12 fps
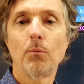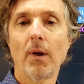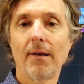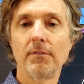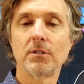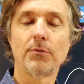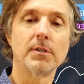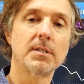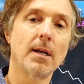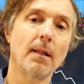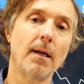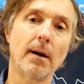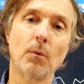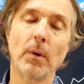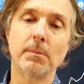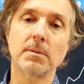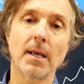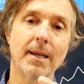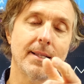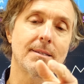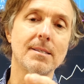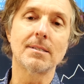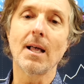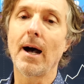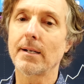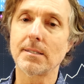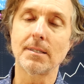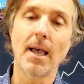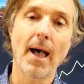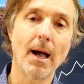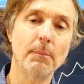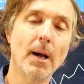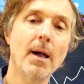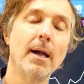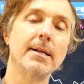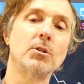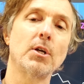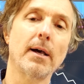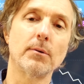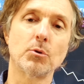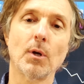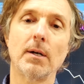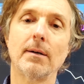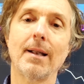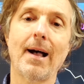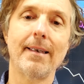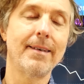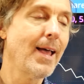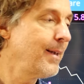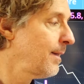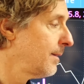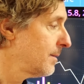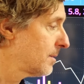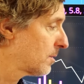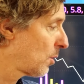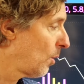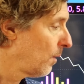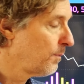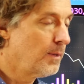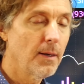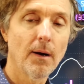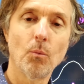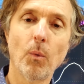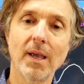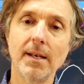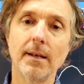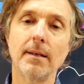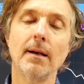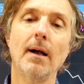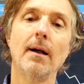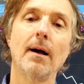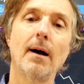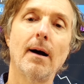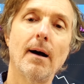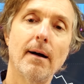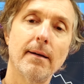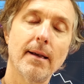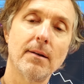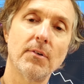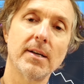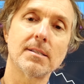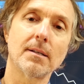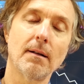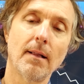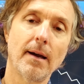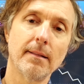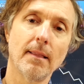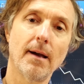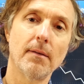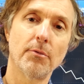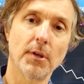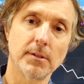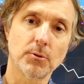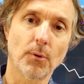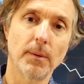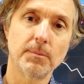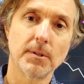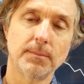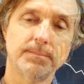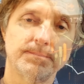We have this for sale on our website. Hit the stocks tab at ShadowTrader.net, and this is called the weighted advanced decline line think script.